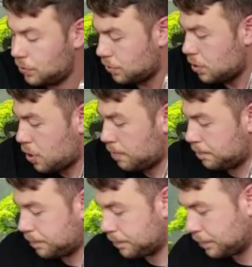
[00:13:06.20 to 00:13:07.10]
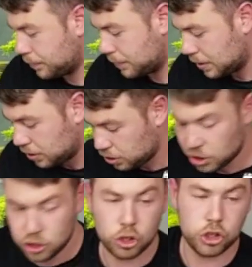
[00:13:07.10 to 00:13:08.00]
So,
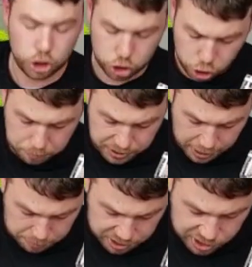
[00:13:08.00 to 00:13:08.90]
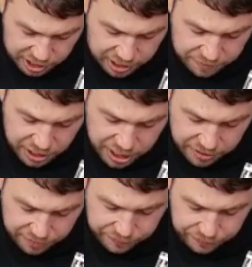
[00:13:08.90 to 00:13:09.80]
suction cups, how many is they give you?